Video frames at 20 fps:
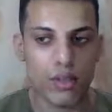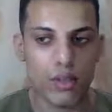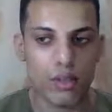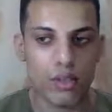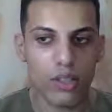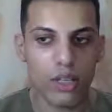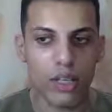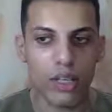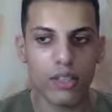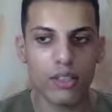
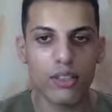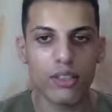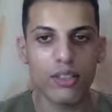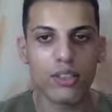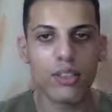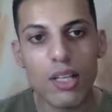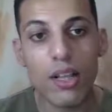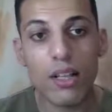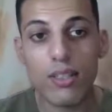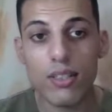Okay,
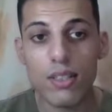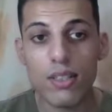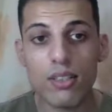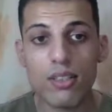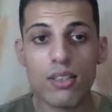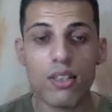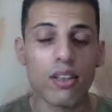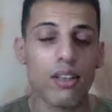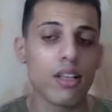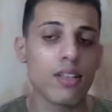that's
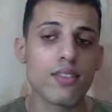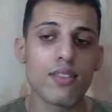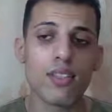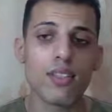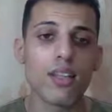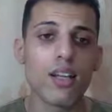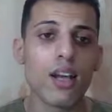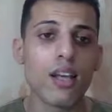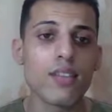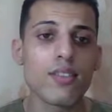good. That's
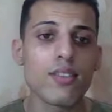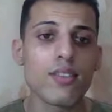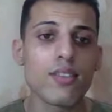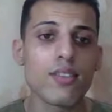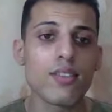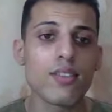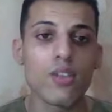it, guys.